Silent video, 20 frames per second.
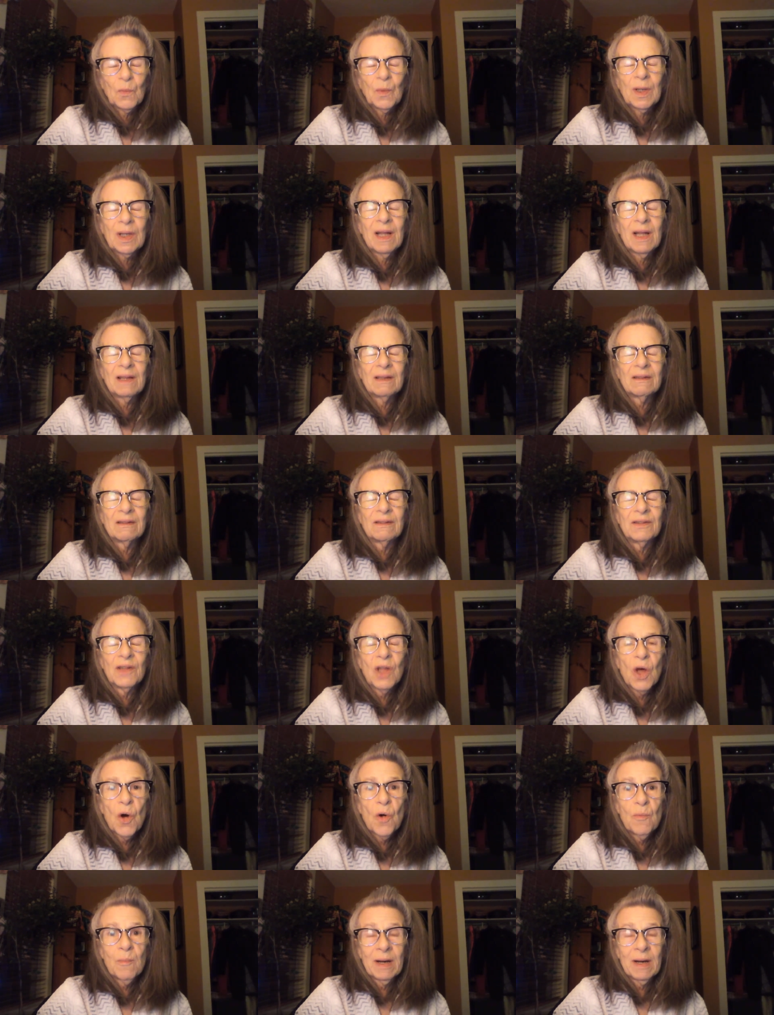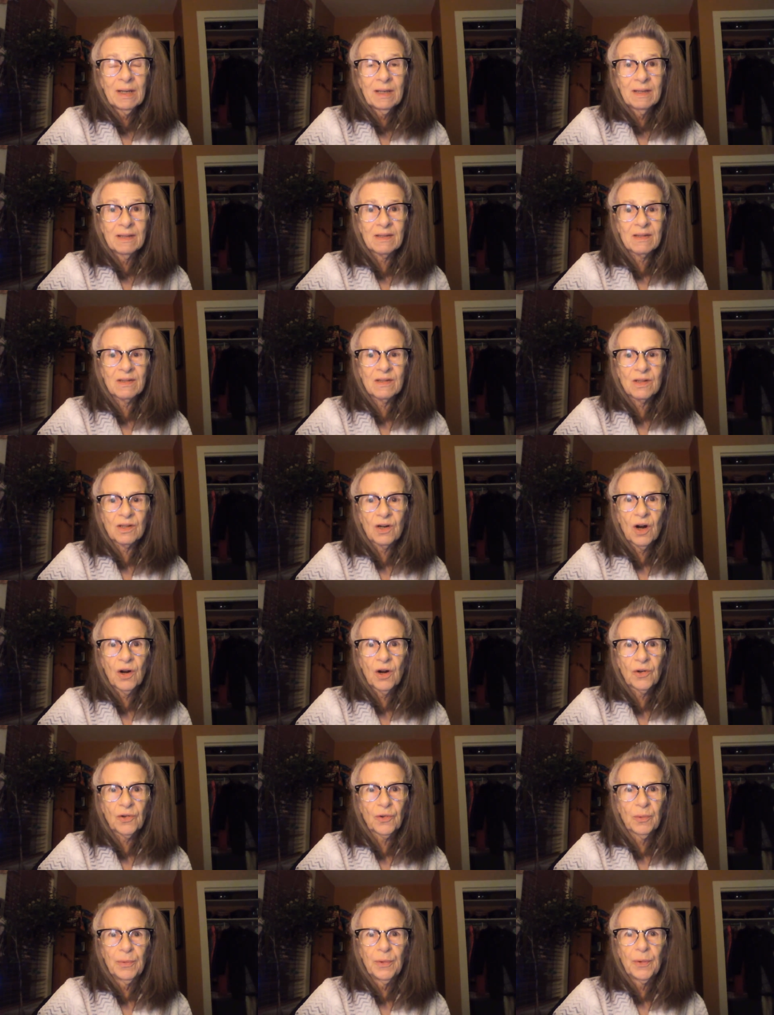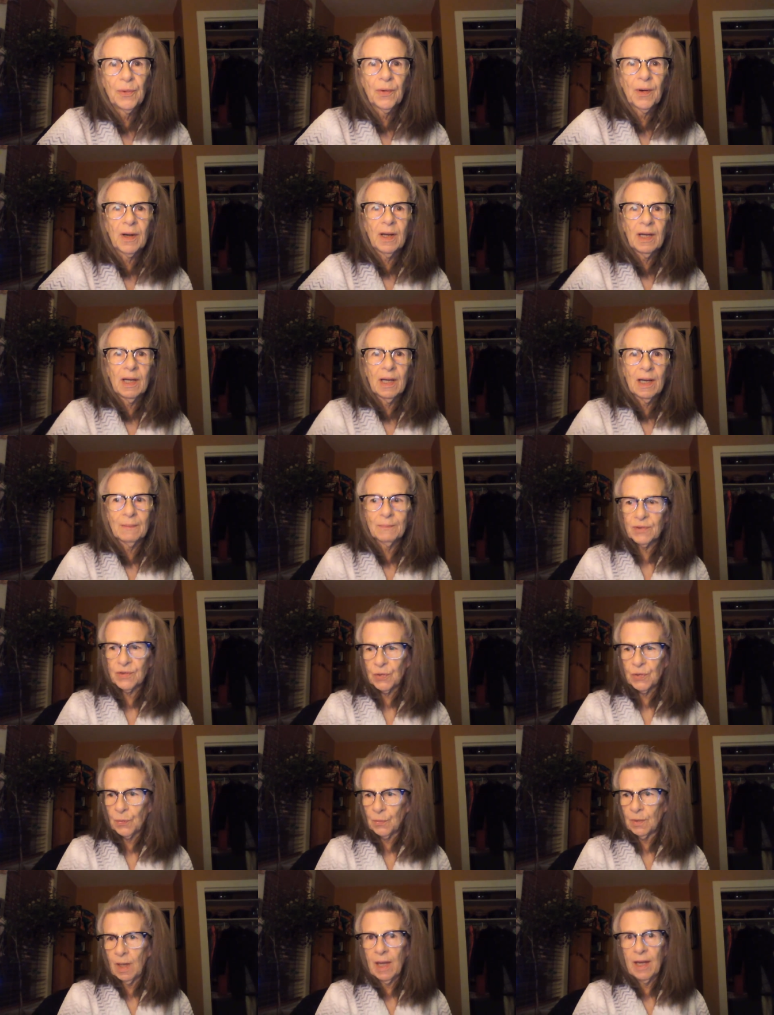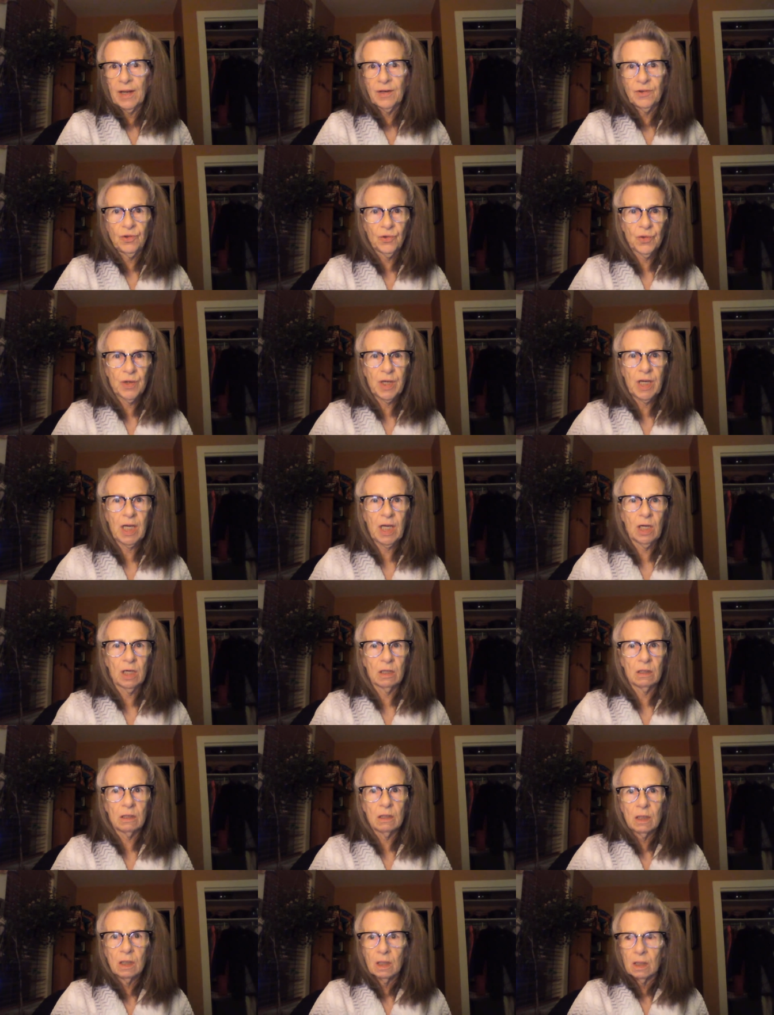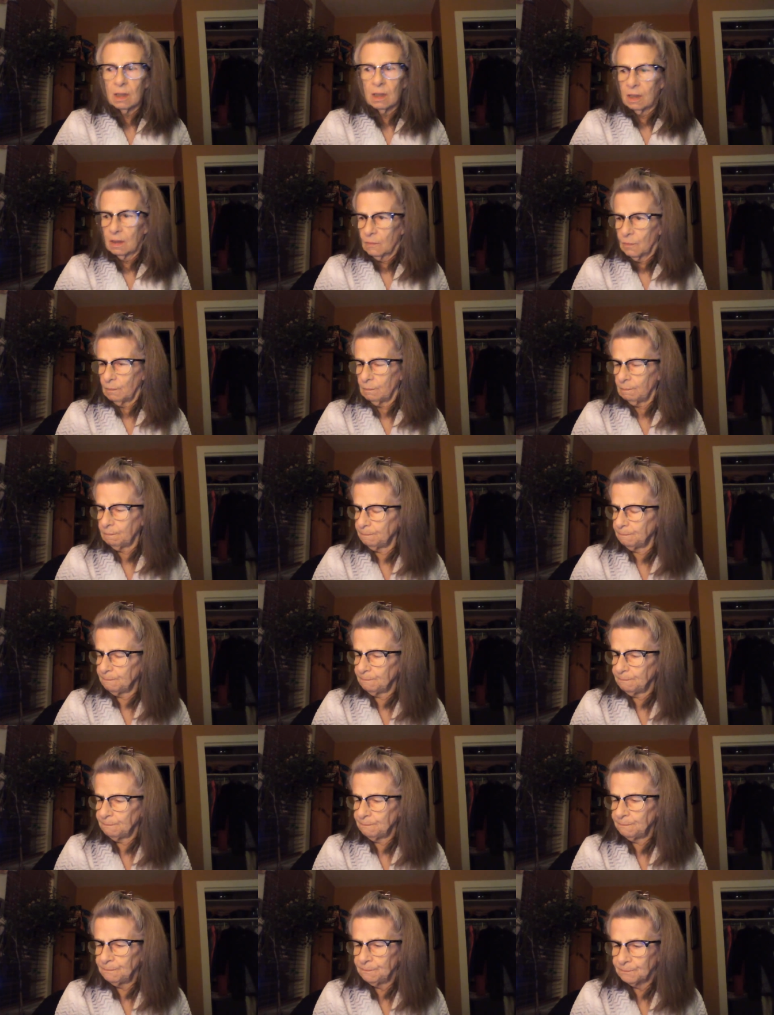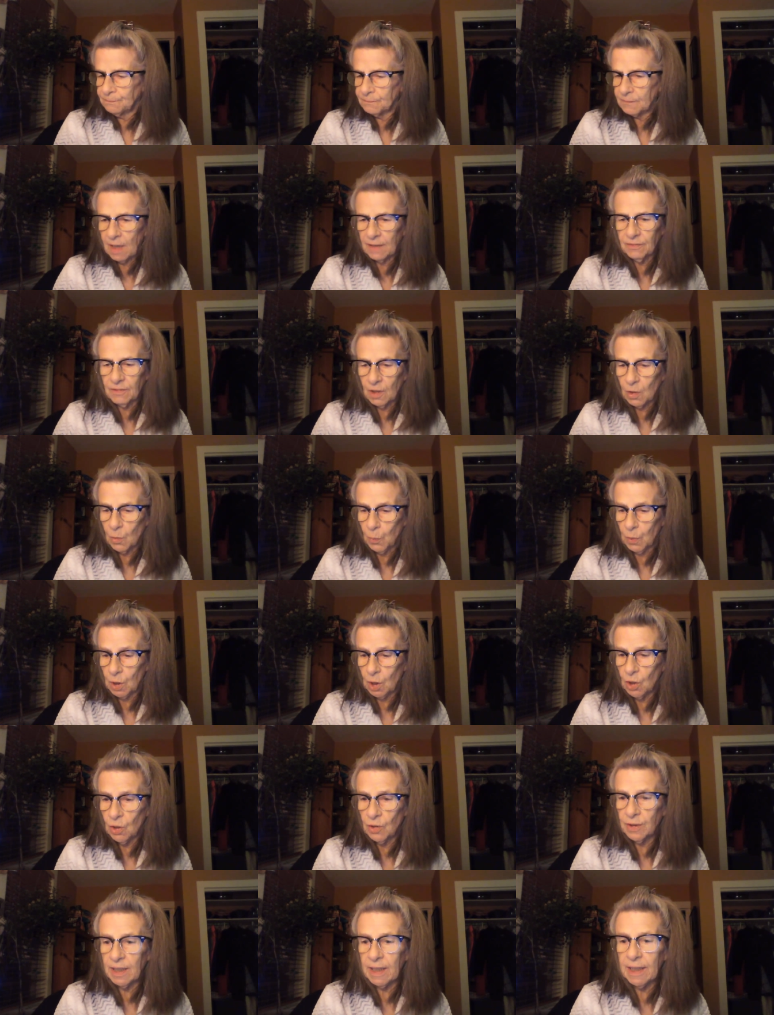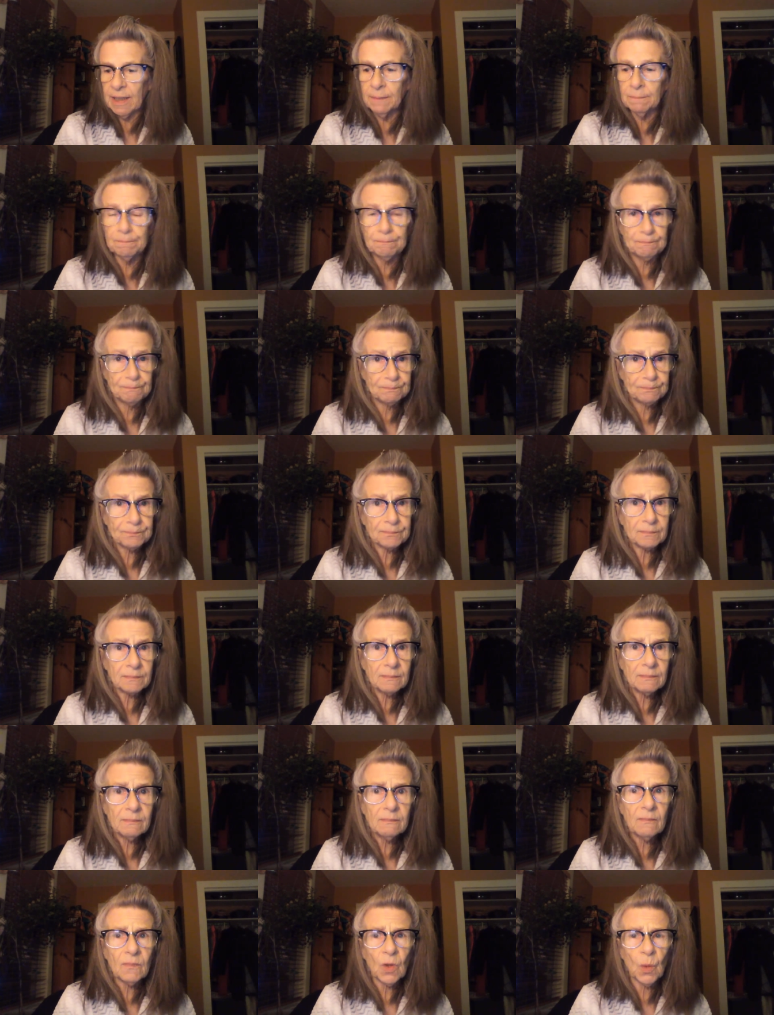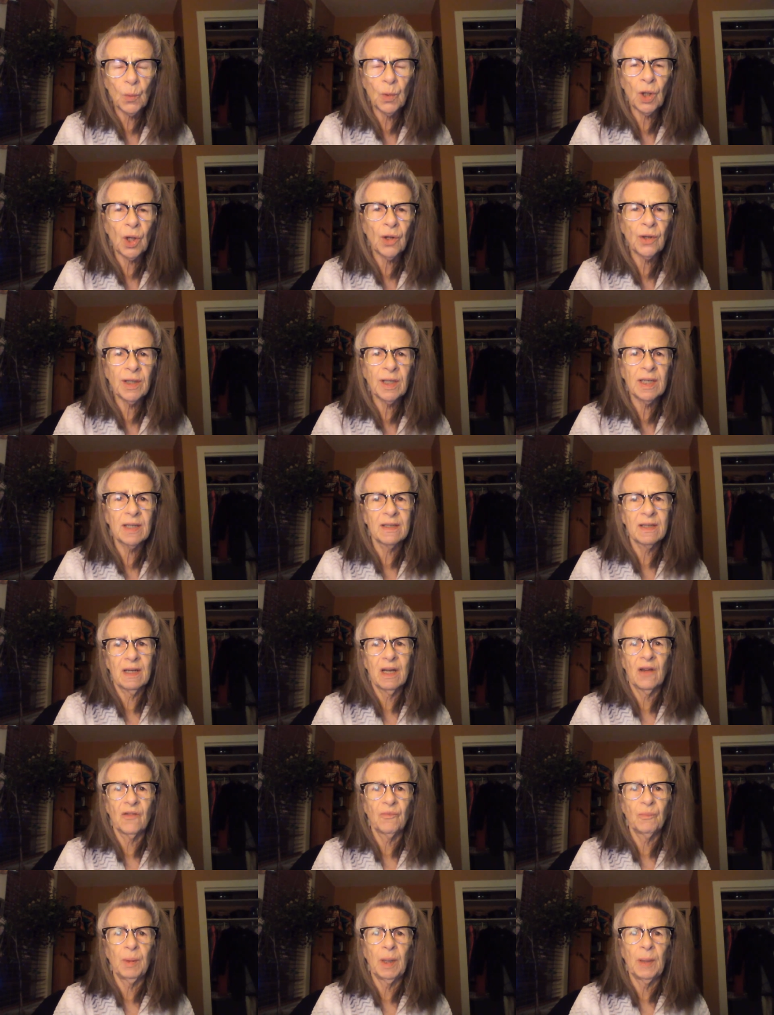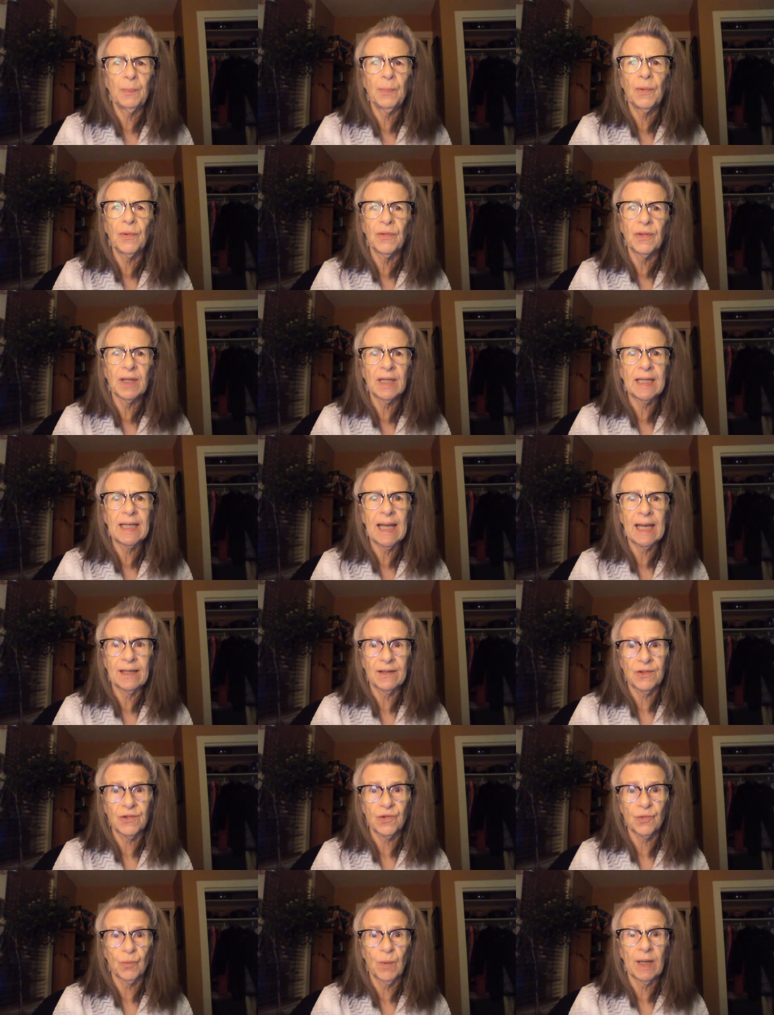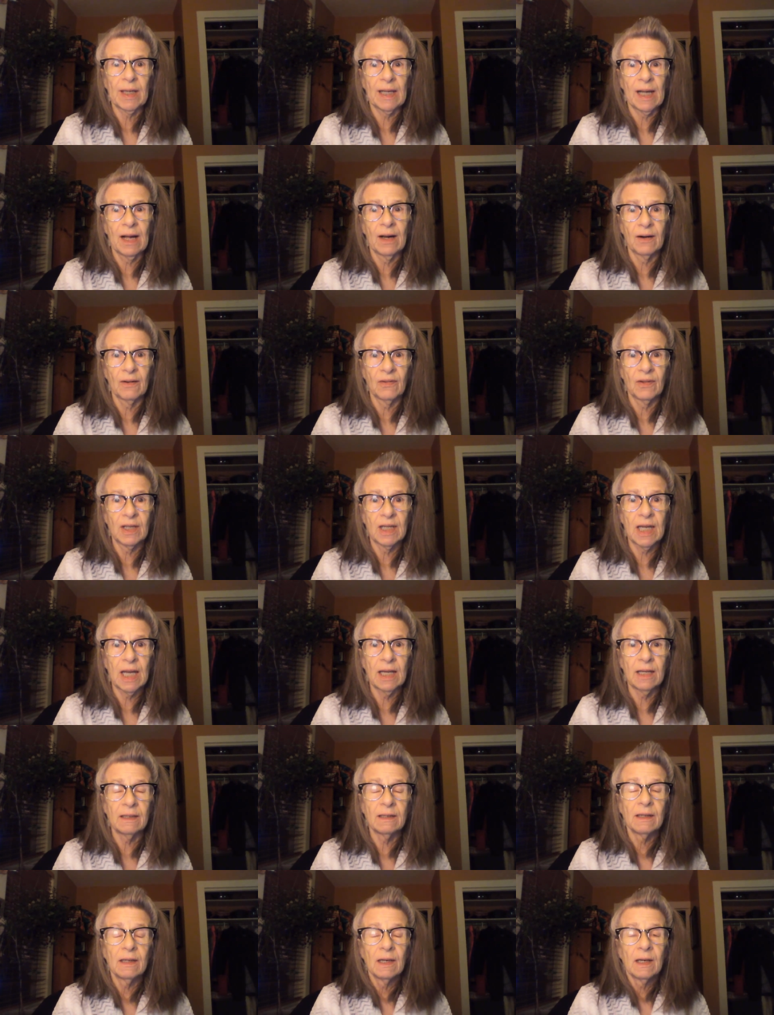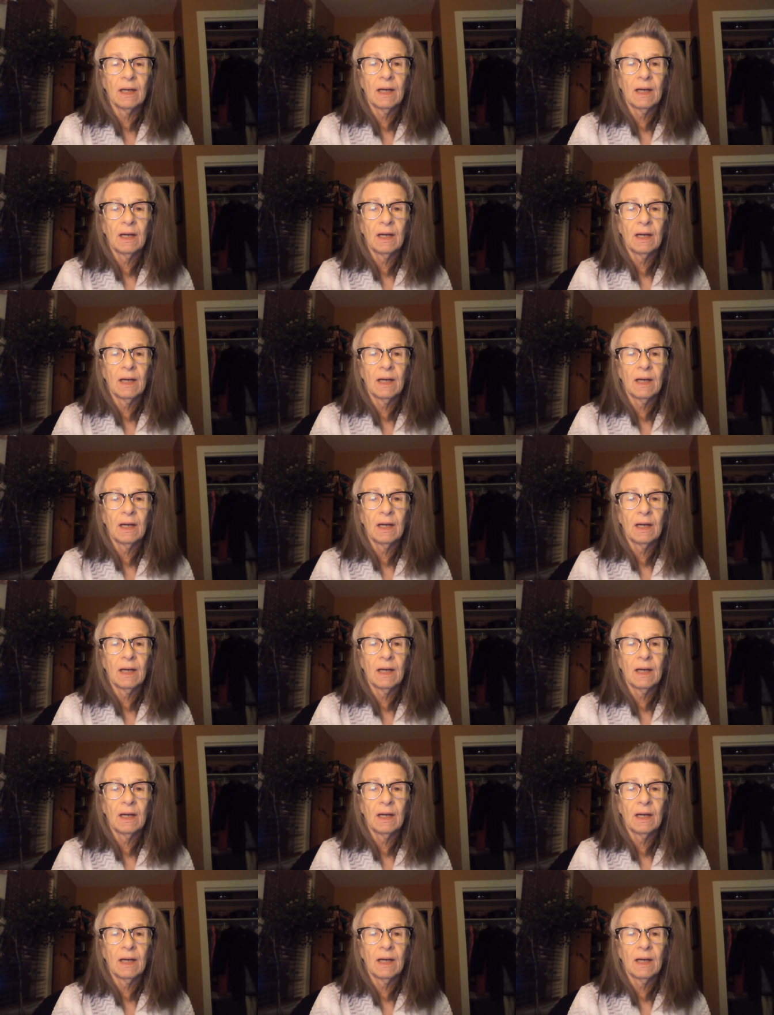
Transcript: Well, hello, my Instacart community. I'm so glad you're here. I think we all need we all need to have people that get us right out of the gate.